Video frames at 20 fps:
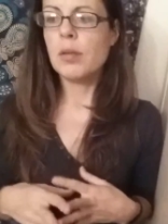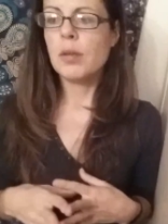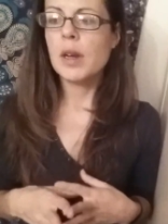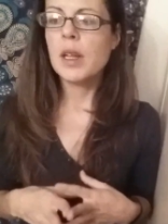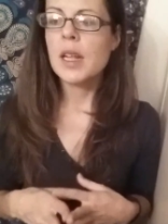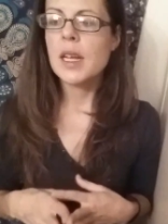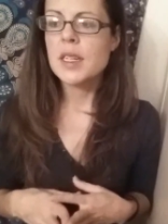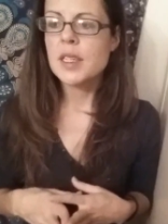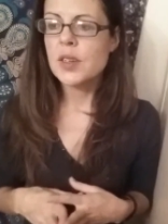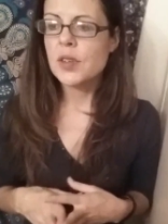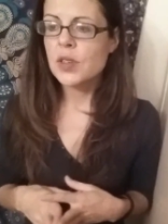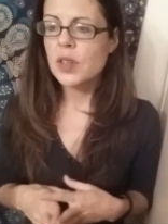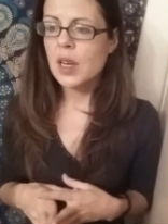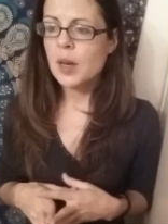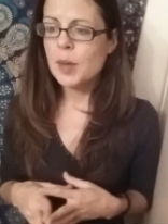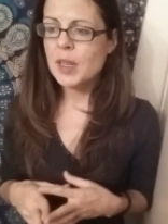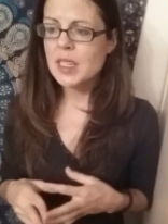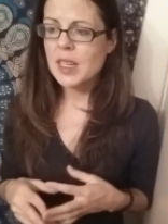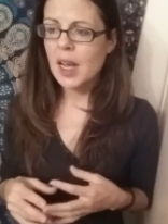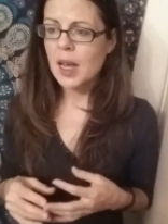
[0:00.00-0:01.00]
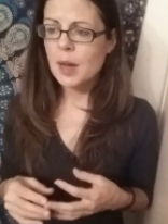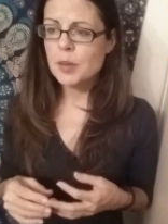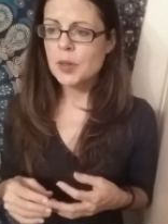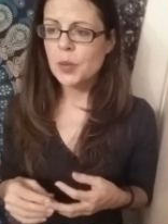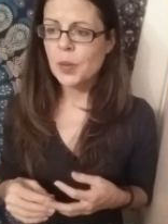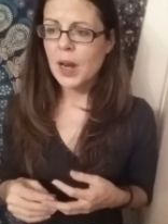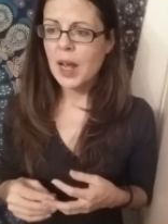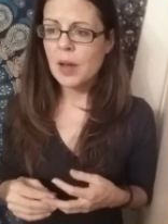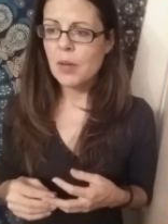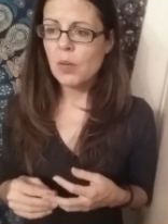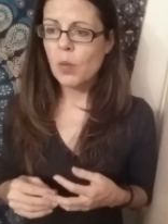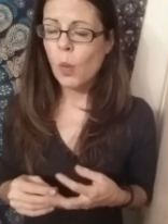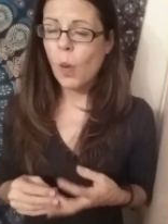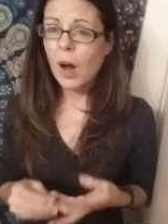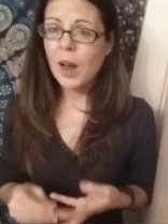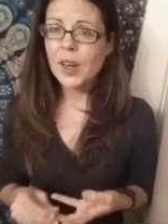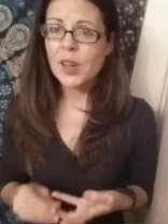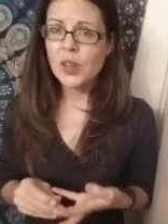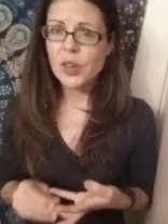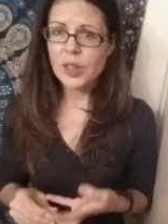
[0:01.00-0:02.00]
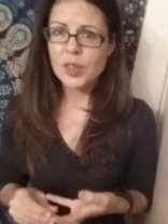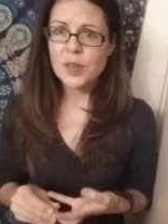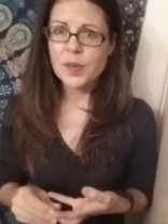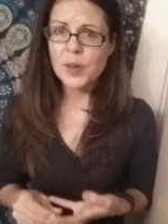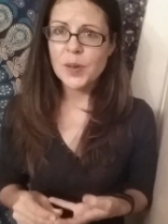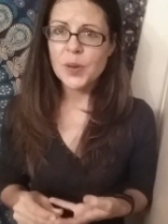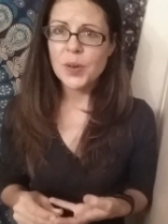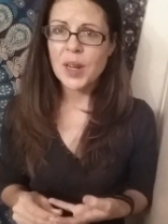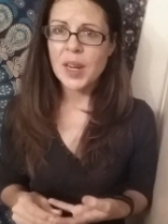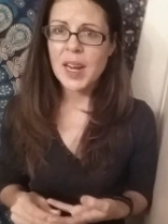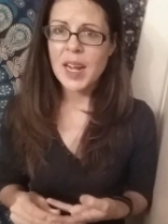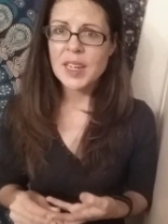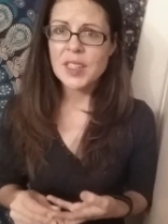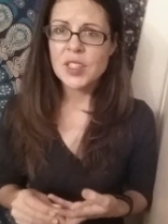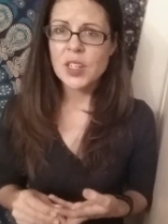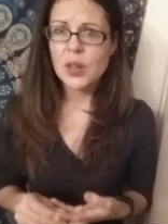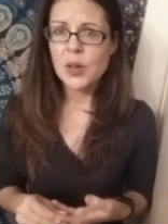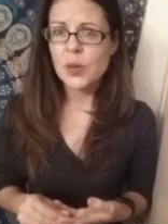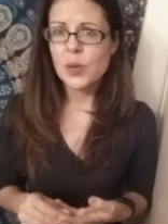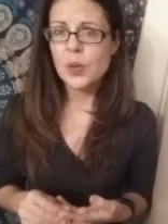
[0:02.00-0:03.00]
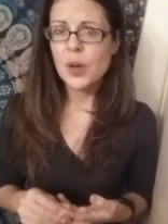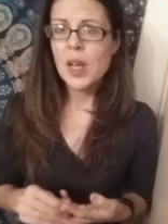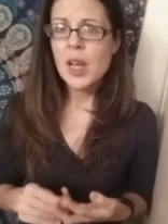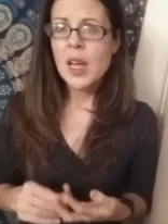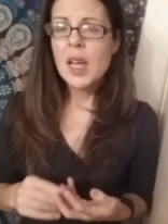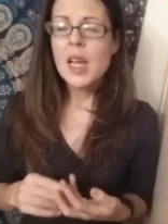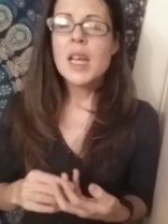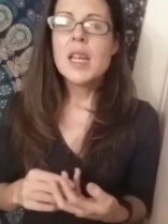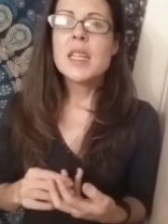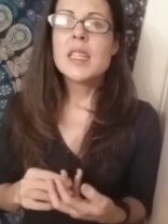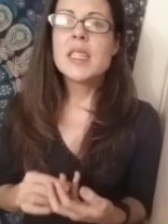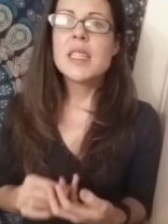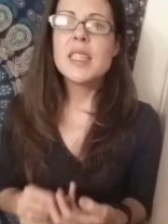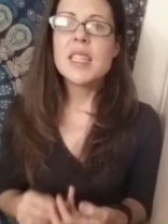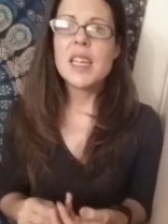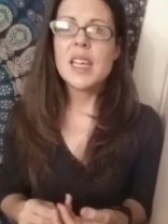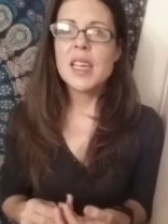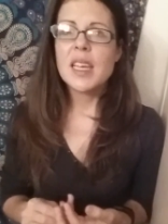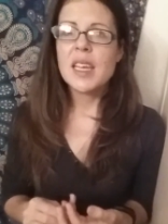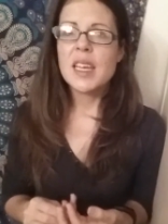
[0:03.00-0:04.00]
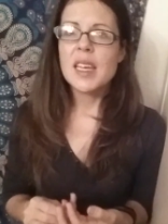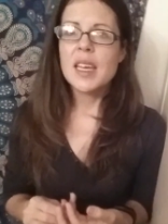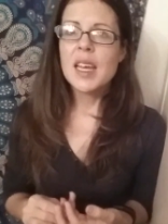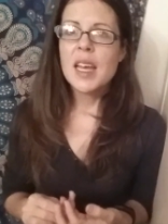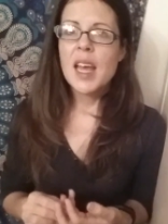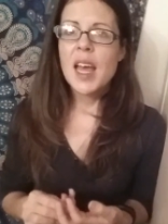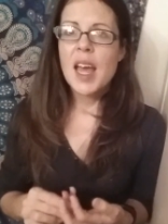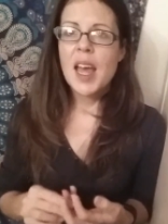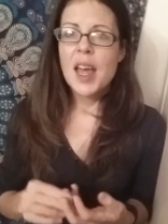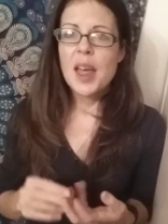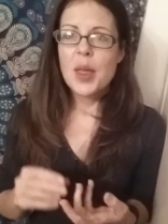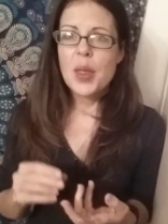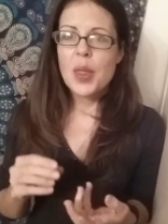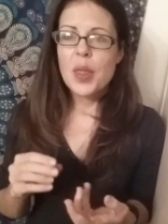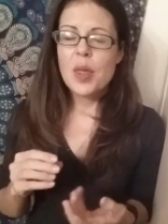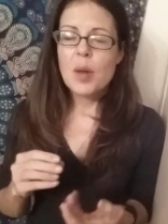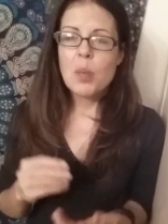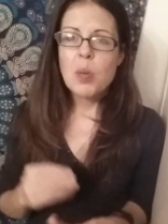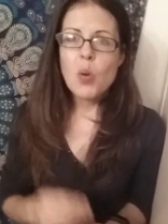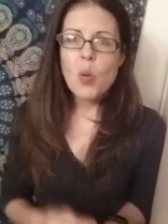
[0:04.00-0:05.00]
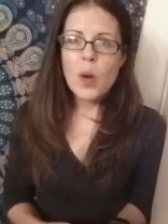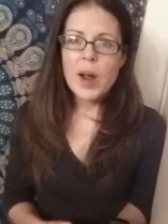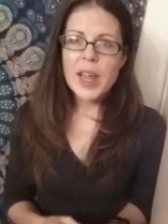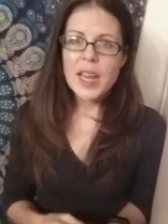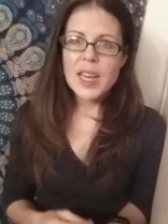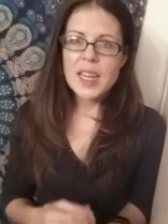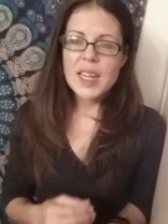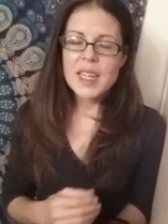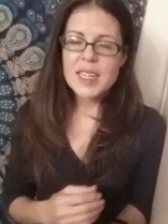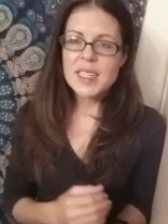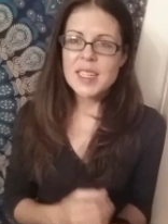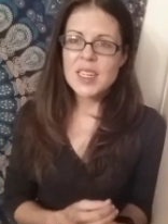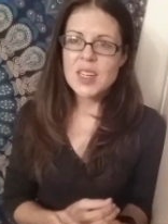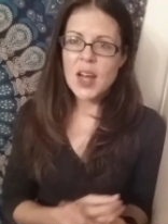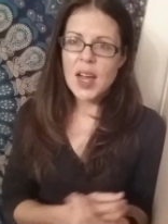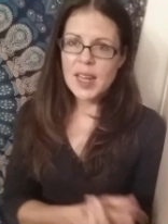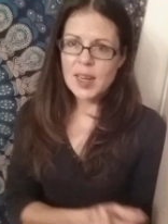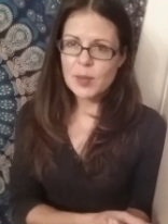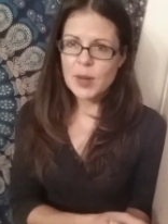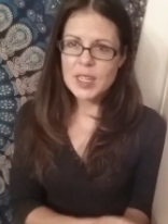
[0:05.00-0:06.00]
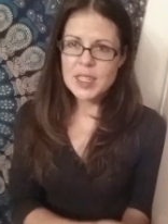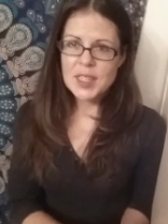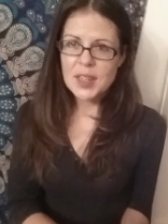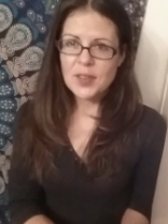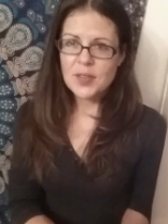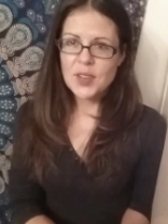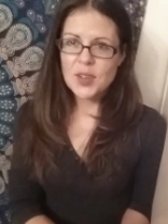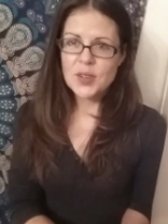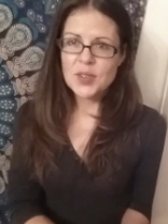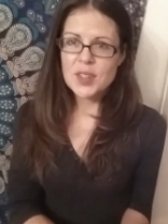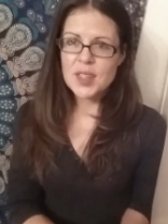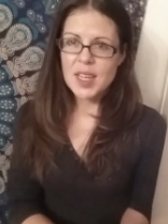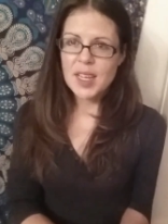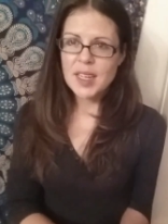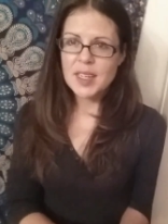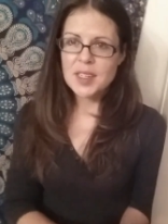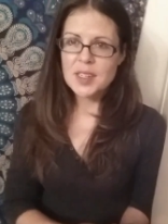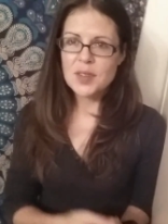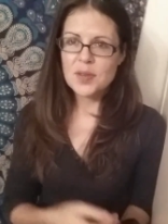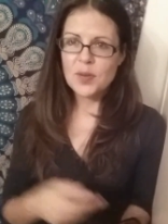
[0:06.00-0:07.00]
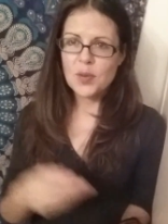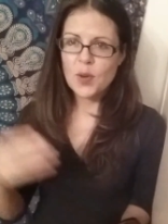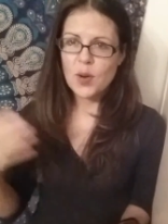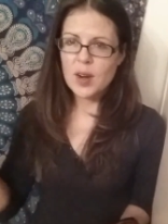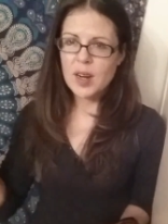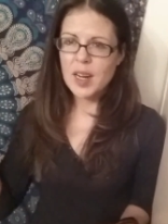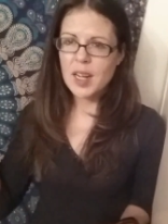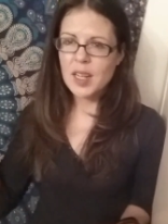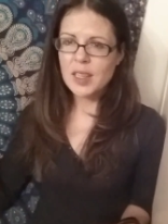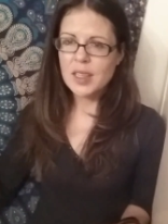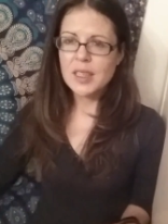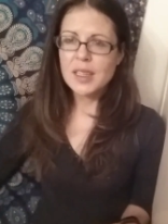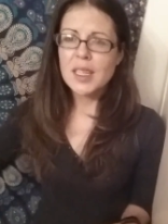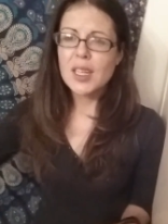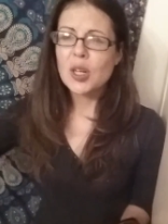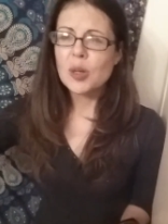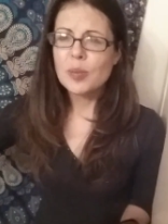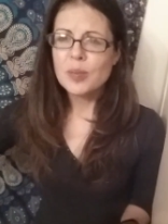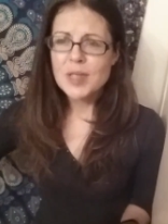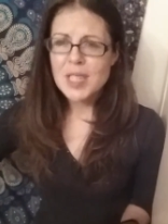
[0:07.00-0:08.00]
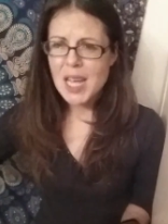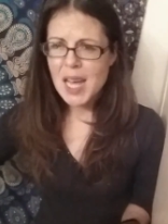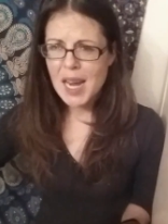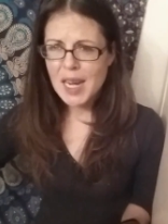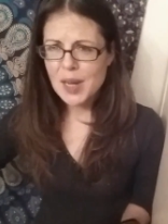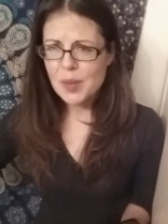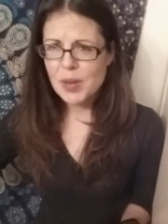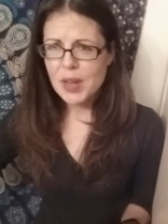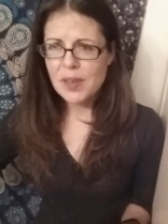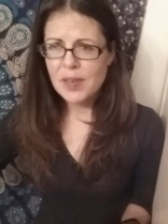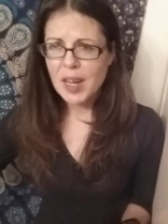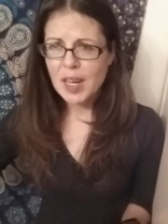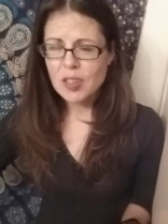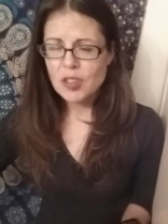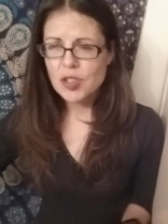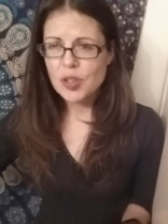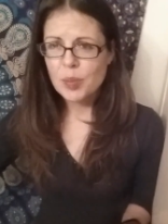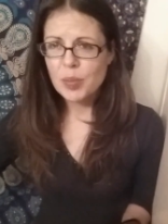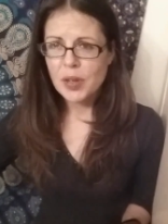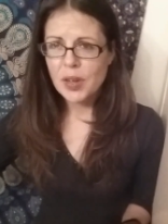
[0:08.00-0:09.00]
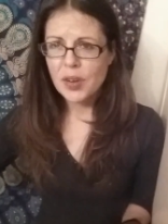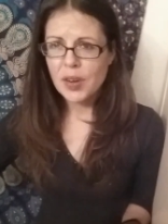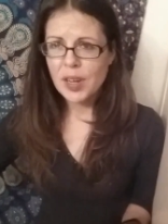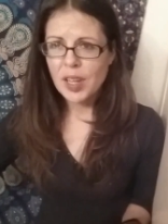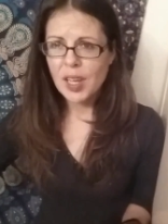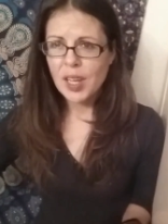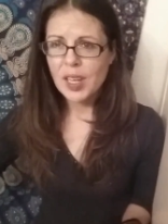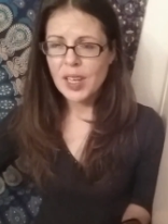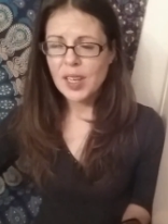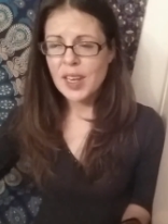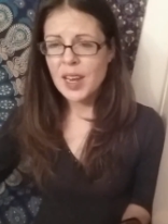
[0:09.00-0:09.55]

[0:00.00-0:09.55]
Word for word: realize there's going to be times when I want cooked food and I don't see the point in denying myself those things for a little tiny bit of extra purity.